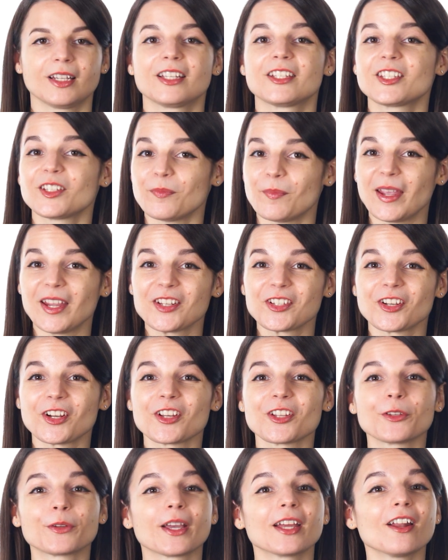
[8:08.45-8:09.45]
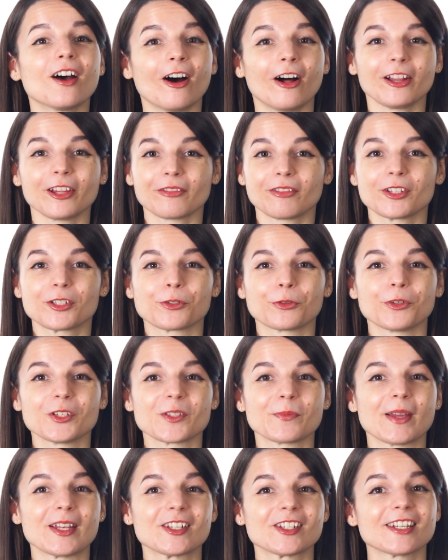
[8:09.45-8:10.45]
To make sure you get all of the tools
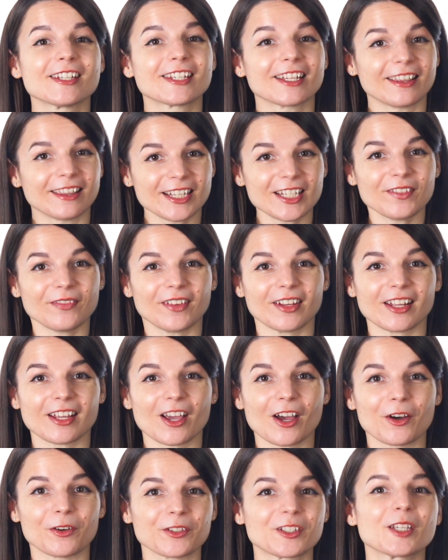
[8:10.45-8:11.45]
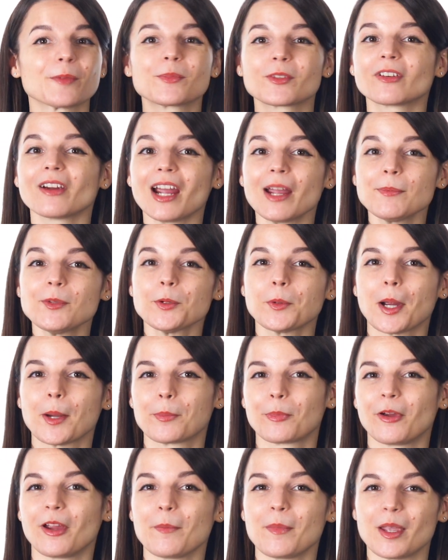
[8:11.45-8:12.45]
mentioned in this video, subscribe to our
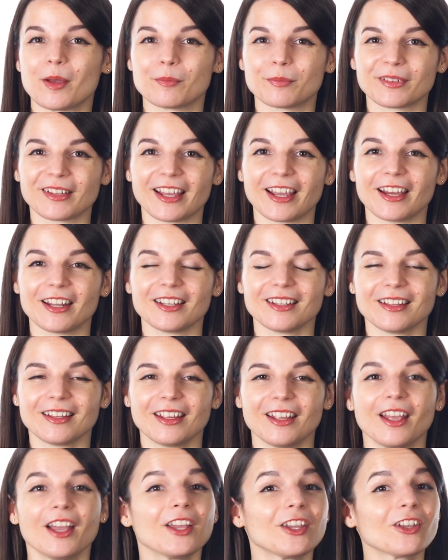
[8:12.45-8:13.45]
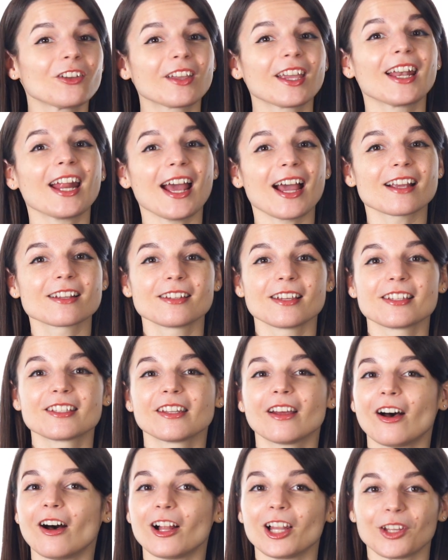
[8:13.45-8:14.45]
premium plan. You'll get access
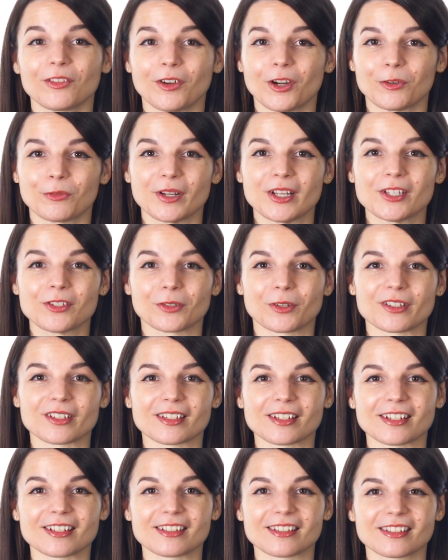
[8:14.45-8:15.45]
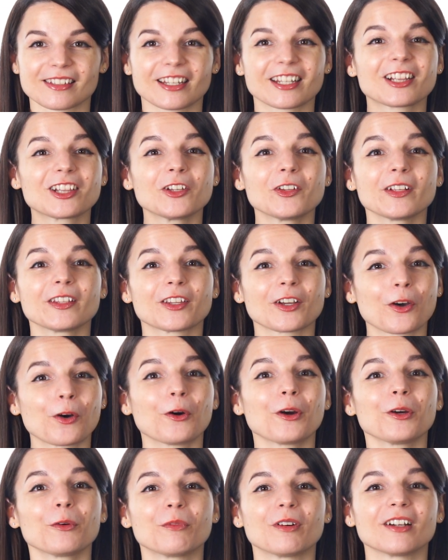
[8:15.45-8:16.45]
to all of our resources, including the
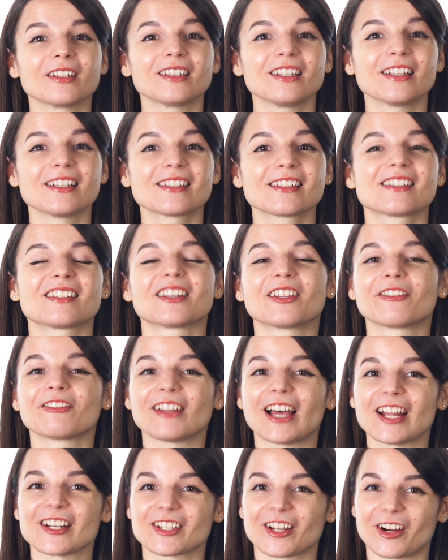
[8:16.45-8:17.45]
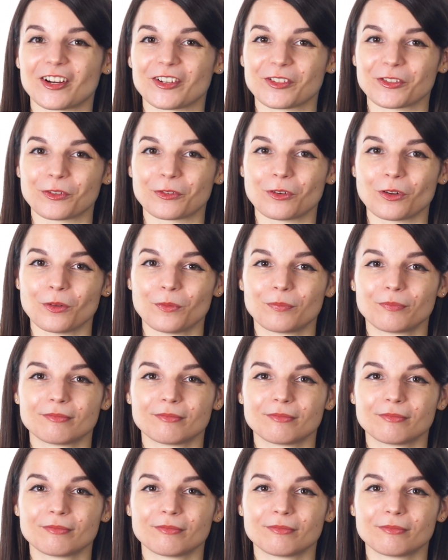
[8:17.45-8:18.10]
core word lists and the flashcard tool.